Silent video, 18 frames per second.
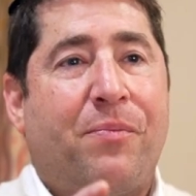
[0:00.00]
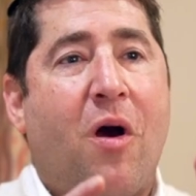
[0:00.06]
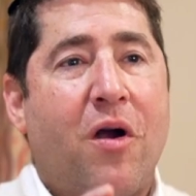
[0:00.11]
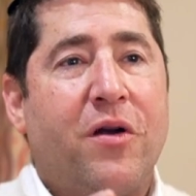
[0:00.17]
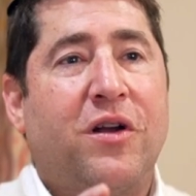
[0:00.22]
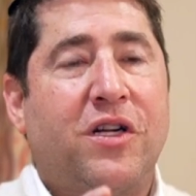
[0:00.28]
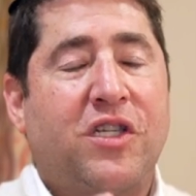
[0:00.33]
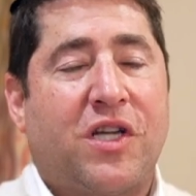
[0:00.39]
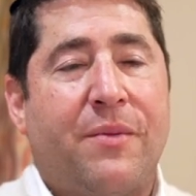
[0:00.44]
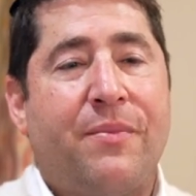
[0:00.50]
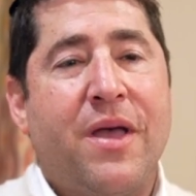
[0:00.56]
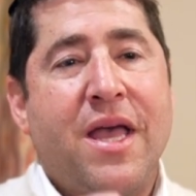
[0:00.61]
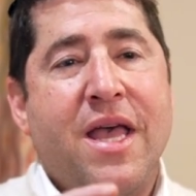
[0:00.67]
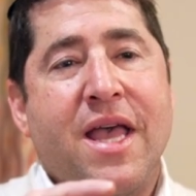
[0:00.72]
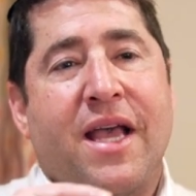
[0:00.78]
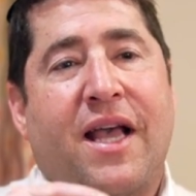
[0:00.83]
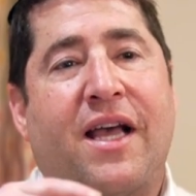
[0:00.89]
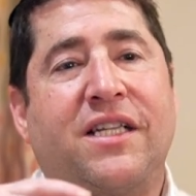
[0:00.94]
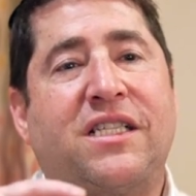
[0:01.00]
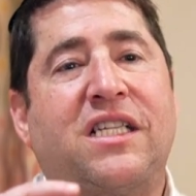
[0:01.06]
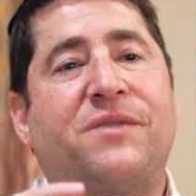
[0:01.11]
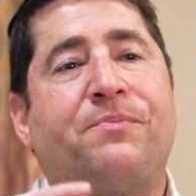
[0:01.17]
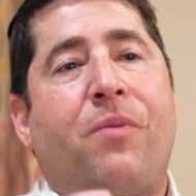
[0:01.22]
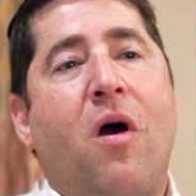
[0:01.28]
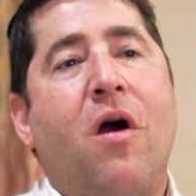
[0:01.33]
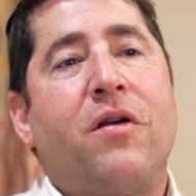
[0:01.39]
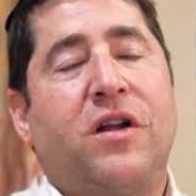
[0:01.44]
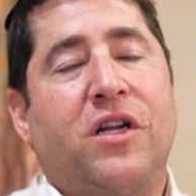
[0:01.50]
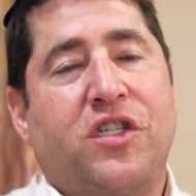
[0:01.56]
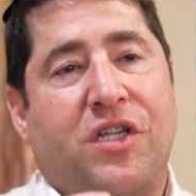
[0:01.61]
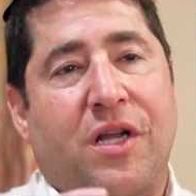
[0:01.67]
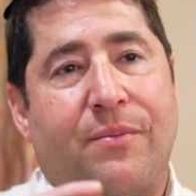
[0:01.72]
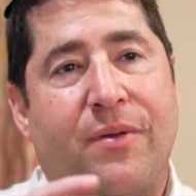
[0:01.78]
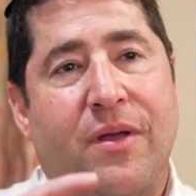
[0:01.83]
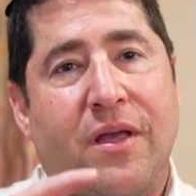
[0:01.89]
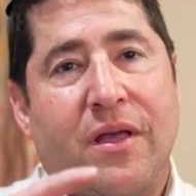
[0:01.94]
partnership, because this
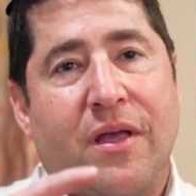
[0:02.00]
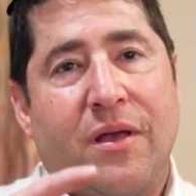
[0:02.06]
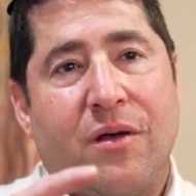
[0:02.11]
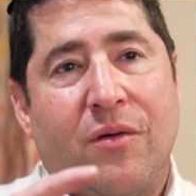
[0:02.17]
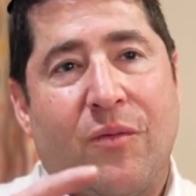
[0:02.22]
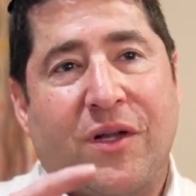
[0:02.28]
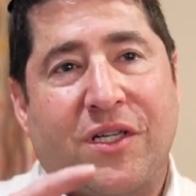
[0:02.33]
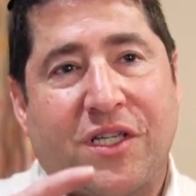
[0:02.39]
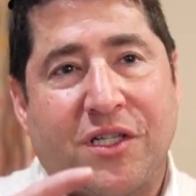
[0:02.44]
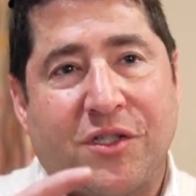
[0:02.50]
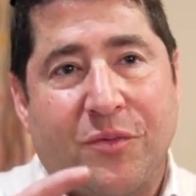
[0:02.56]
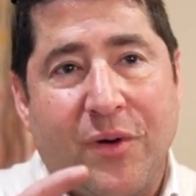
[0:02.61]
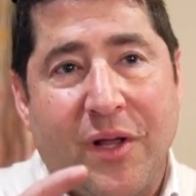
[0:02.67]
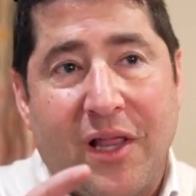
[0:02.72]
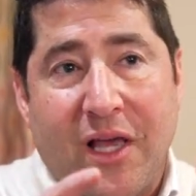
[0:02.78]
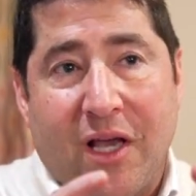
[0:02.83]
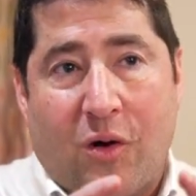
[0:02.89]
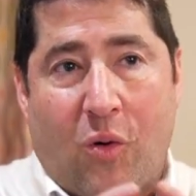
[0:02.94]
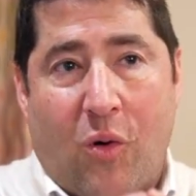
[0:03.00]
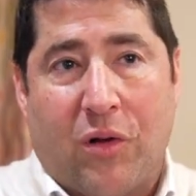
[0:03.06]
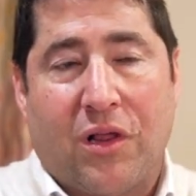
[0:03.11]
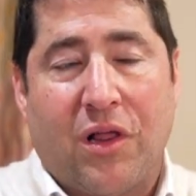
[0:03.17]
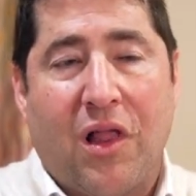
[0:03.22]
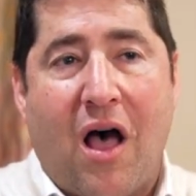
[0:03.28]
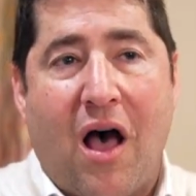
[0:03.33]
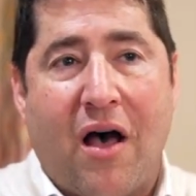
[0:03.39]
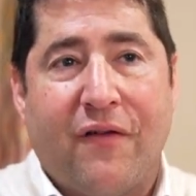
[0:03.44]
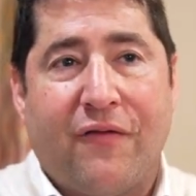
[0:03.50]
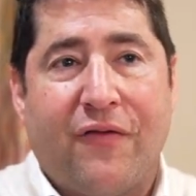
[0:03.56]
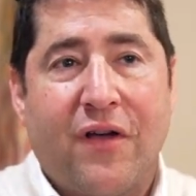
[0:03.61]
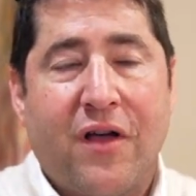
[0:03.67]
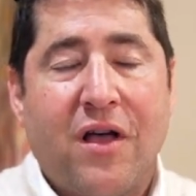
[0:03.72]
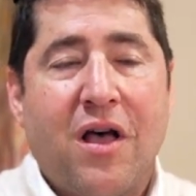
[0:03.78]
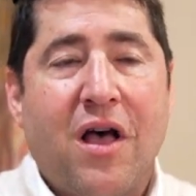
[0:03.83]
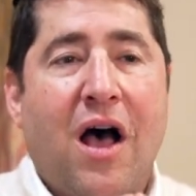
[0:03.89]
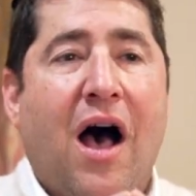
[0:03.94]
partnership, which is really called love,
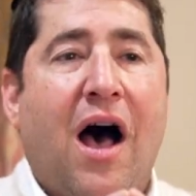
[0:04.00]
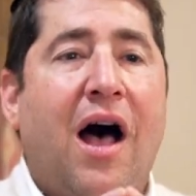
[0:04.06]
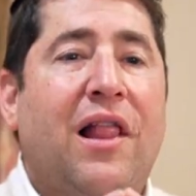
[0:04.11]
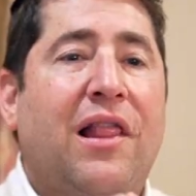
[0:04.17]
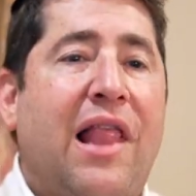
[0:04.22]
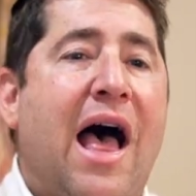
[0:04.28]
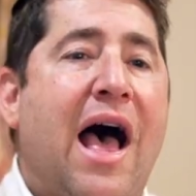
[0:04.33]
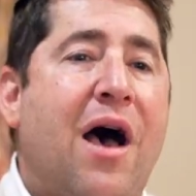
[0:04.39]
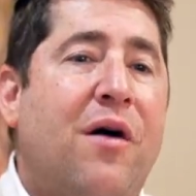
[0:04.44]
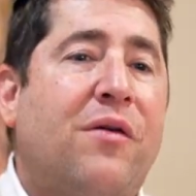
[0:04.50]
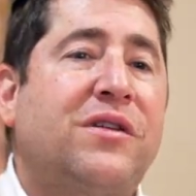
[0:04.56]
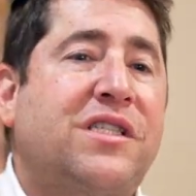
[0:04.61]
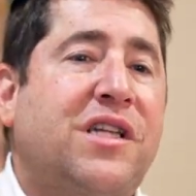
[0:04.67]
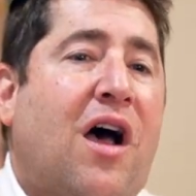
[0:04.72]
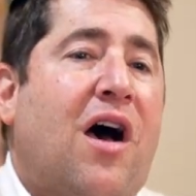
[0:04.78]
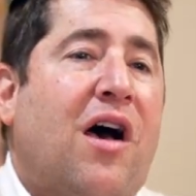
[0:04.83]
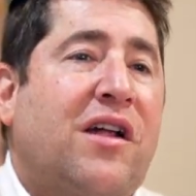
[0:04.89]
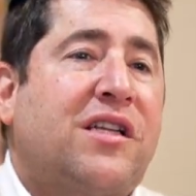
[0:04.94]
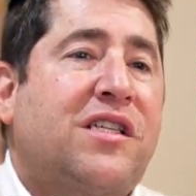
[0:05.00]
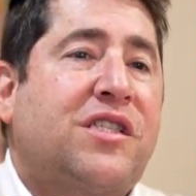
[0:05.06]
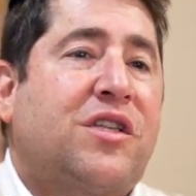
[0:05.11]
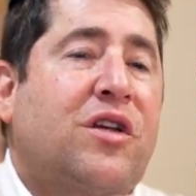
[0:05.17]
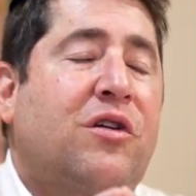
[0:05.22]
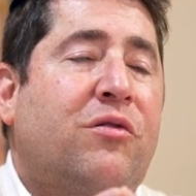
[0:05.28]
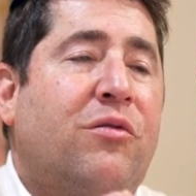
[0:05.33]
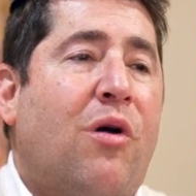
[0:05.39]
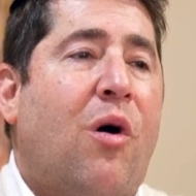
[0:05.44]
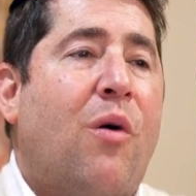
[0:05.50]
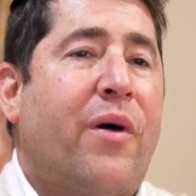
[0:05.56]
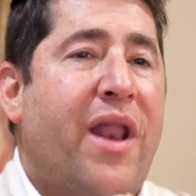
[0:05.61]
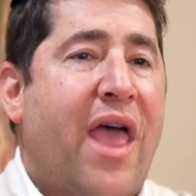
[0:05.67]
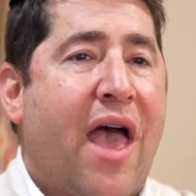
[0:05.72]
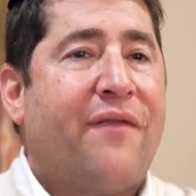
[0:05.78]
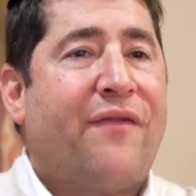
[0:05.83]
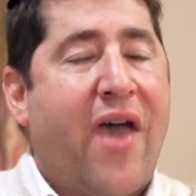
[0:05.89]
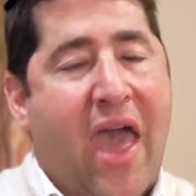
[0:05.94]
allows us to grow and
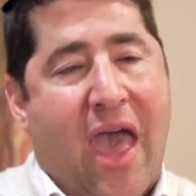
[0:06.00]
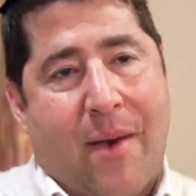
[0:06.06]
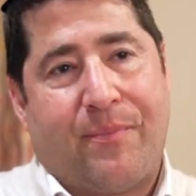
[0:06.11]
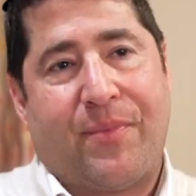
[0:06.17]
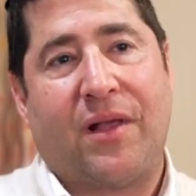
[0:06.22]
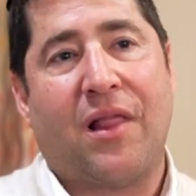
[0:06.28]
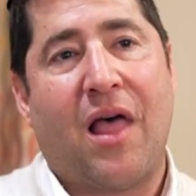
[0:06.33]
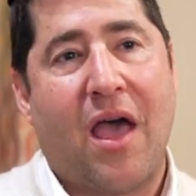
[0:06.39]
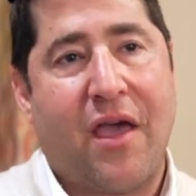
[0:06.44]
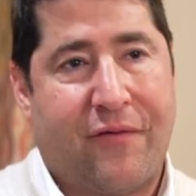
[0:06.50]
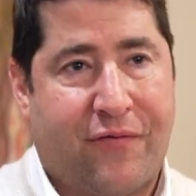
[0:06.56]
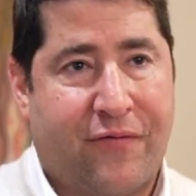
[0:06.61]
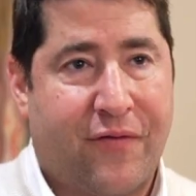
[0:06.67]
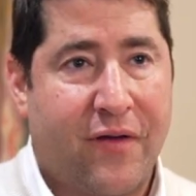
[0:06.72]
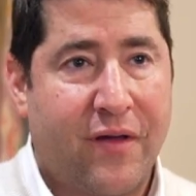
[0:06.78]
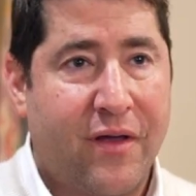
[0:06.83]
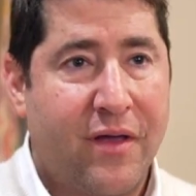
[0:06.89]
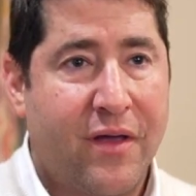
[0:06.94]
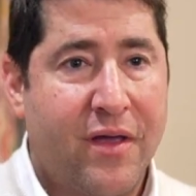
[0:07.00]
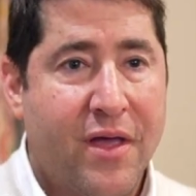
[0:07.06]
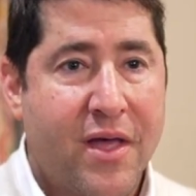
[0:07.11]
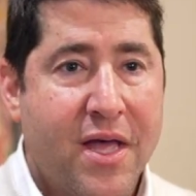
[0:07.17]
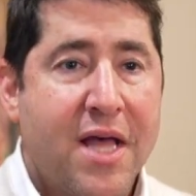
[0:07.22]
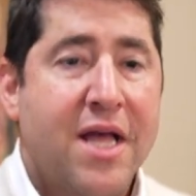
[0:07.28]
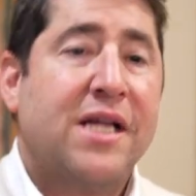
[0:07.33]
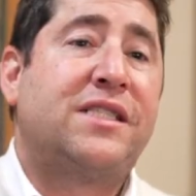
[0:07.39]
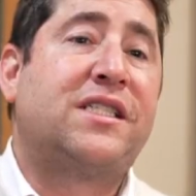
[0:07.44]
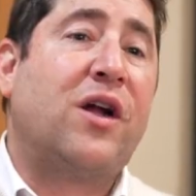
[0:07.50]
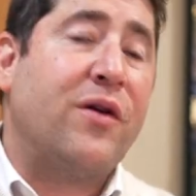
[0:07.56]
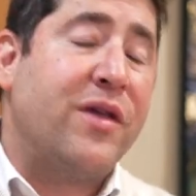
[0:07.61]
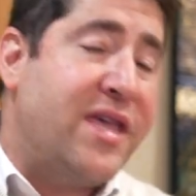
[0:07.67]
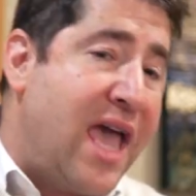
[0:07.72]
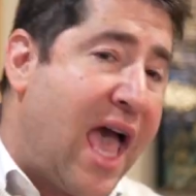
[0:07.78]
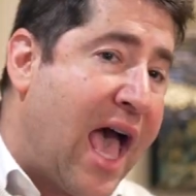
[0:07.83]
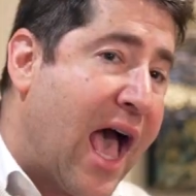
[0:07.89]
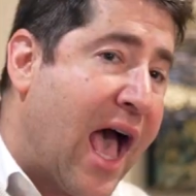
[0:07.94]
have a happy life. So
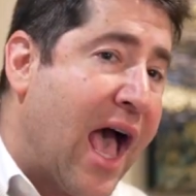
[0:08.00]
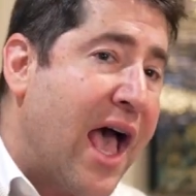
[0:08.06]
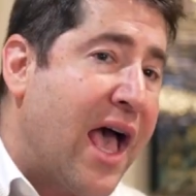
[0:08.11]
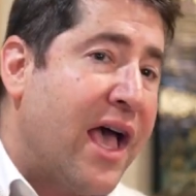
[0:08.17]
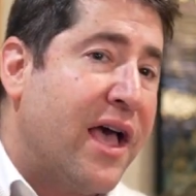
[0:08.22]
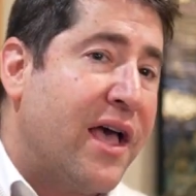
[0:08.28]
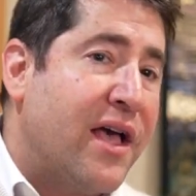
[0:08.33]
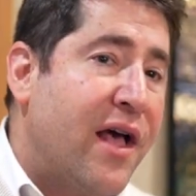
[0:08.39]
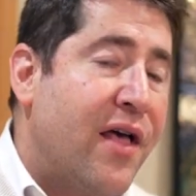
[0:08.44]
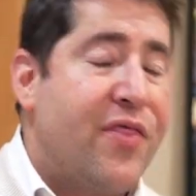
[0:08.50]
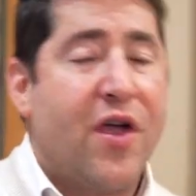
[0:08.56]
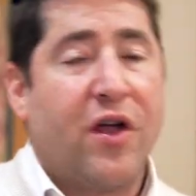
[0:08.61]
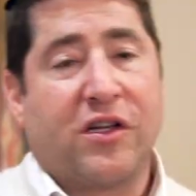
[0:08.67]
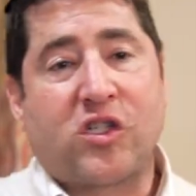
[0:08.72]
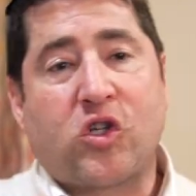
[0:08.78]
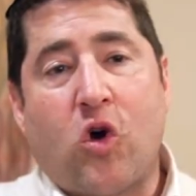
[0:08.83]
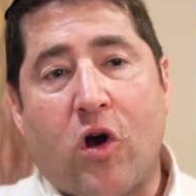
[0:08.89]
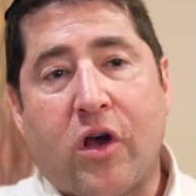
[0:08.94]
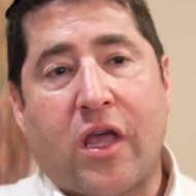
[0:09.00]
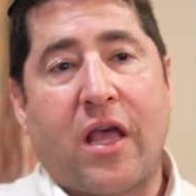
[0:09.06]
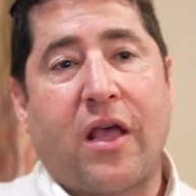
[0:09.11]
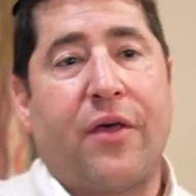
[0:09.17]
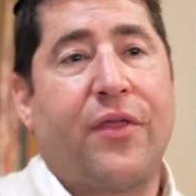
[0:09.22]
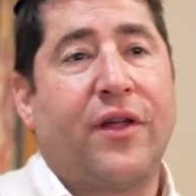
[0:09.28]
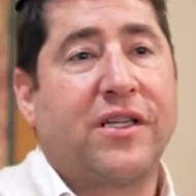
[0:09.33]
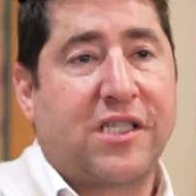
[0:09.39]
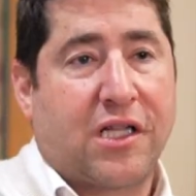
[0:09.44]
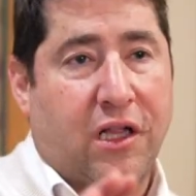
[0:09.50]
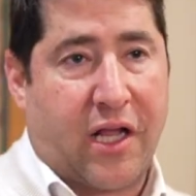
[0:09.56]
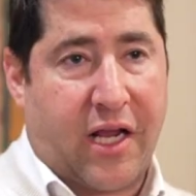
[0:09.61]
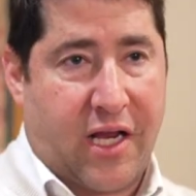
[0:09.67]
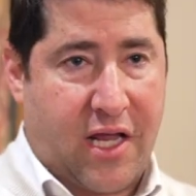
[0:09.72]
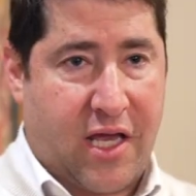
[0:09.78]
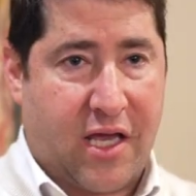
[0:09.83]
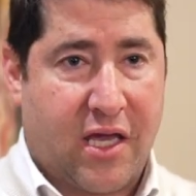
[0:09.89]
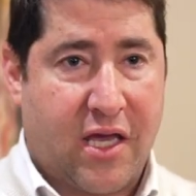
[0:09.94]
yeah, there's cooking and there's
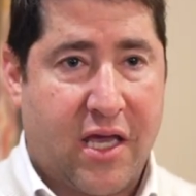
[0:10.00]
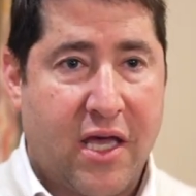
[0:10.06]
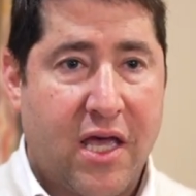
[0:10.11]
cleaning.